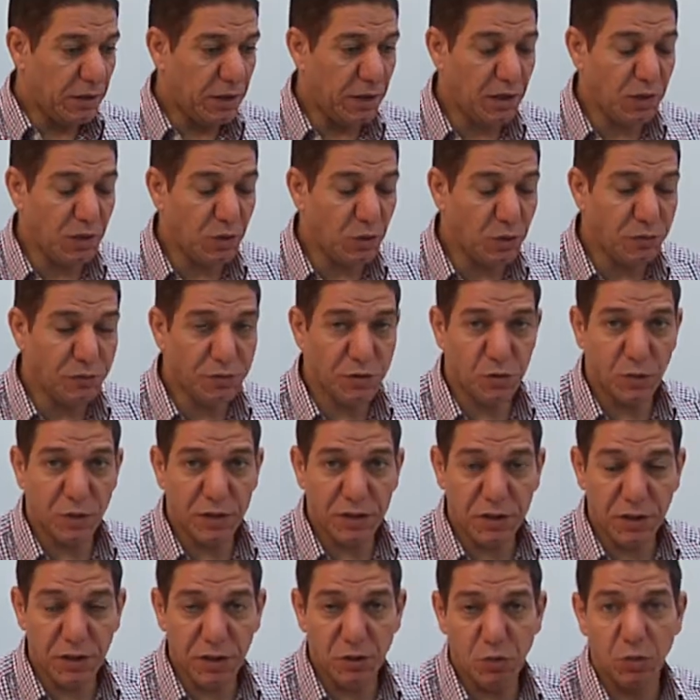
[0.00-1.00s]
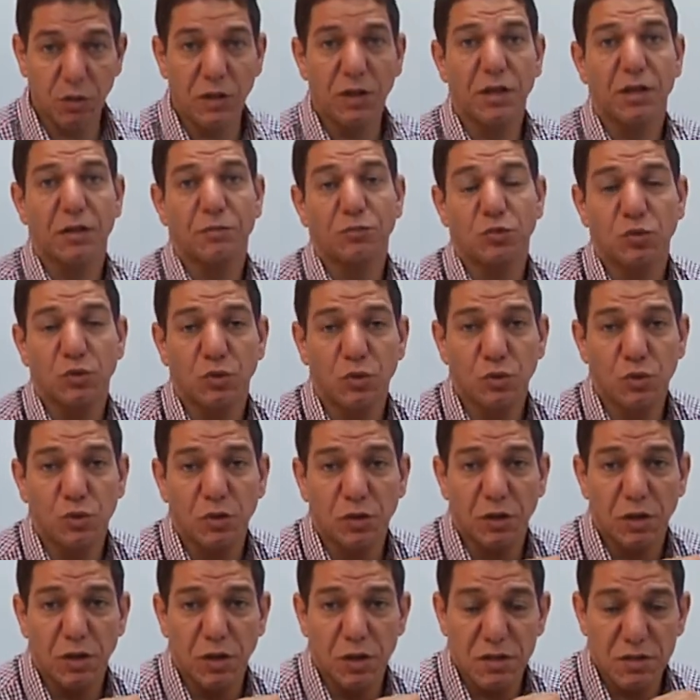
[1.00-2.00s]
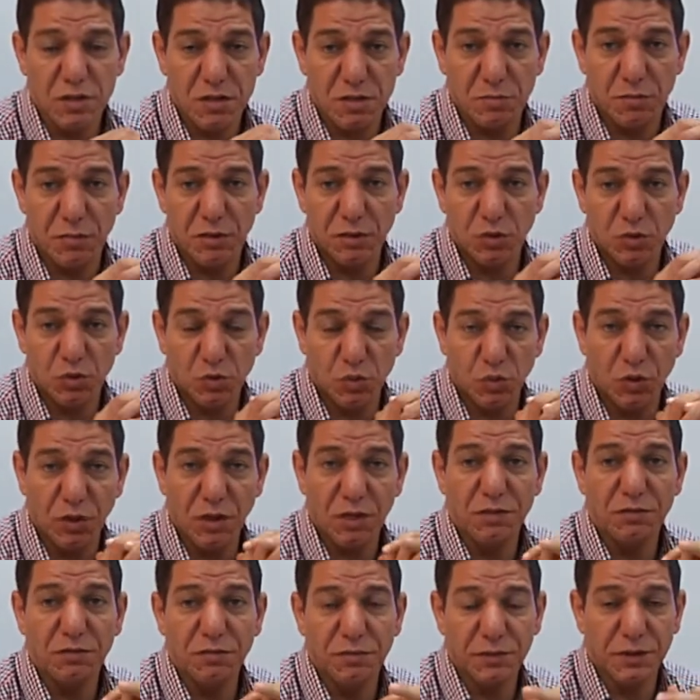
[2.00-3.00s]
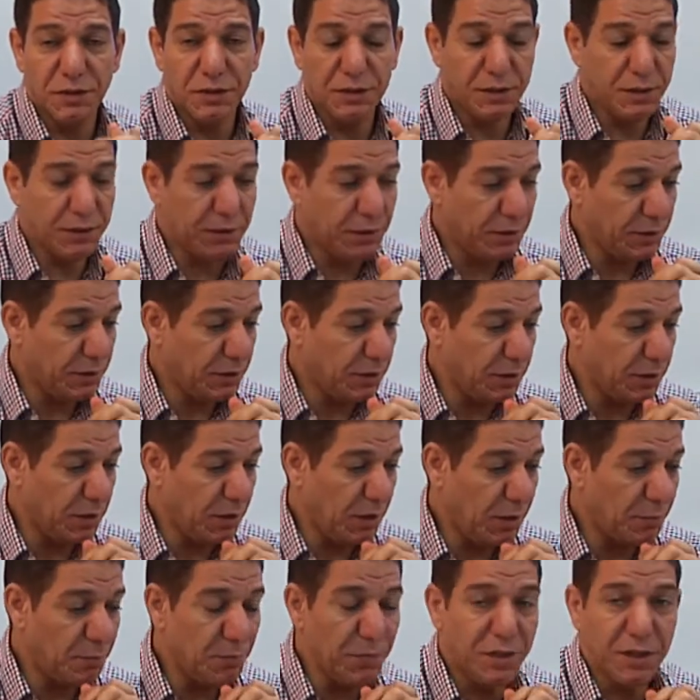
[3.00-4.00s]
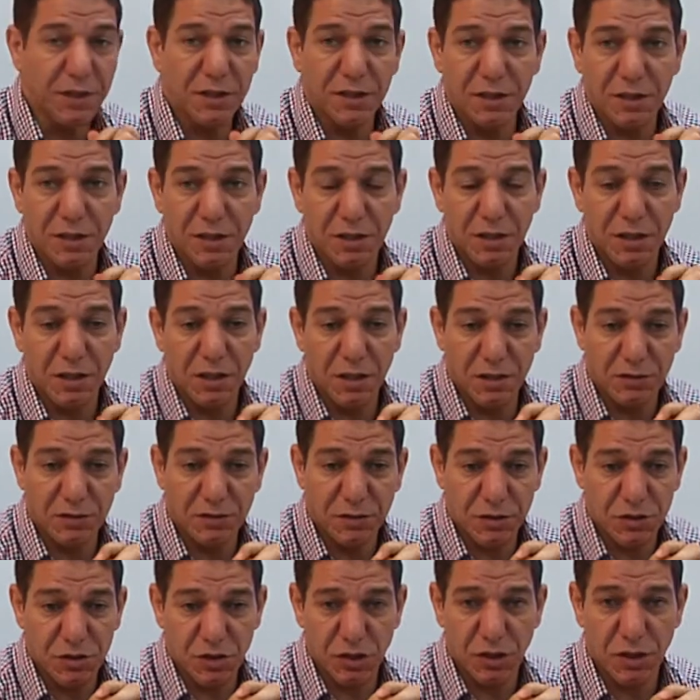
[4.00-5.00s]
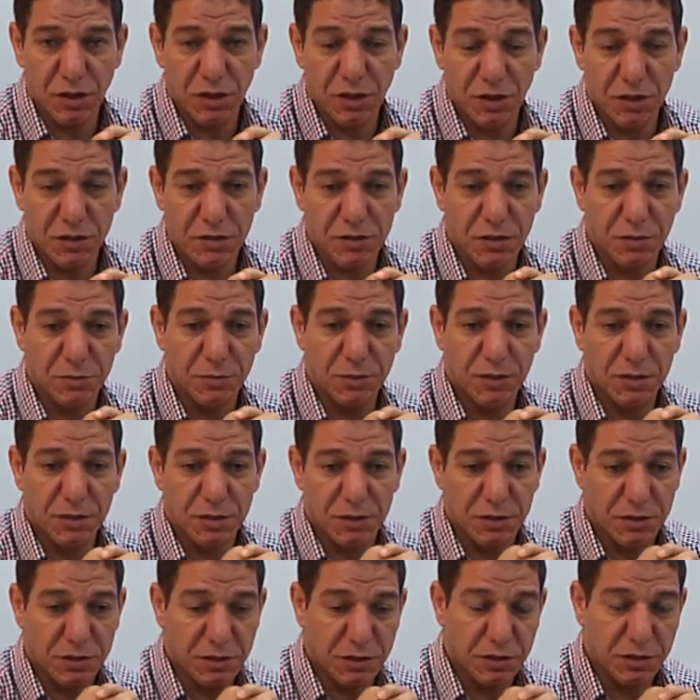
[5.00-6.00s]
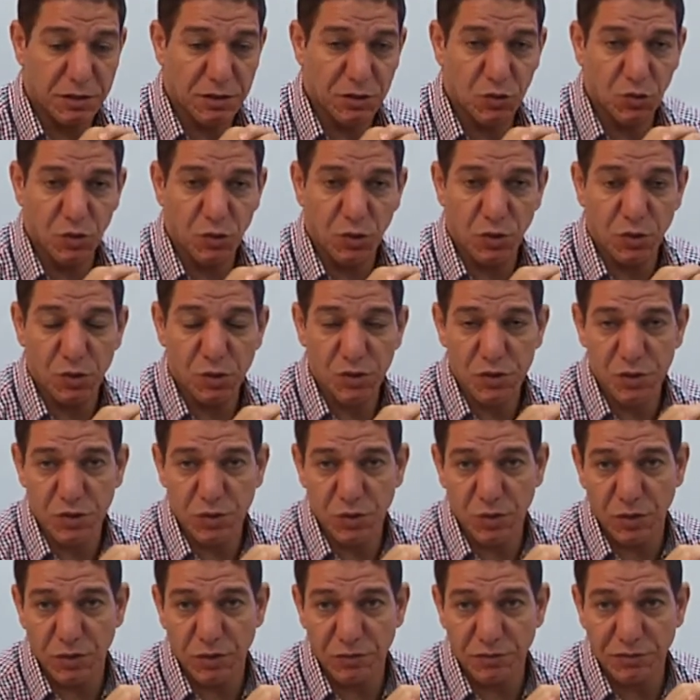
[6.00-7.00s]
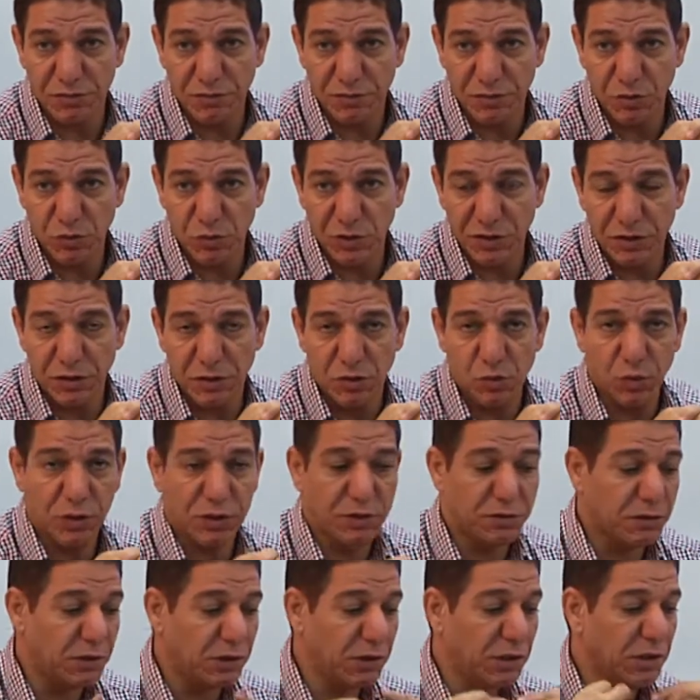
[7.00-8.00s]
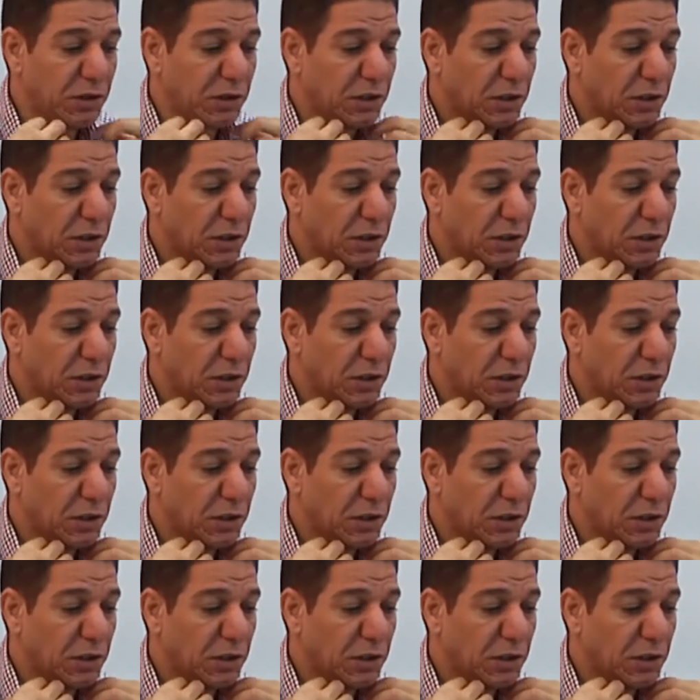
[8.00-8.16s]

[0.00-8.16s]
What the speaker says: Hello everyone and welcome to class number 12 in American Literature in the summer course of 2020.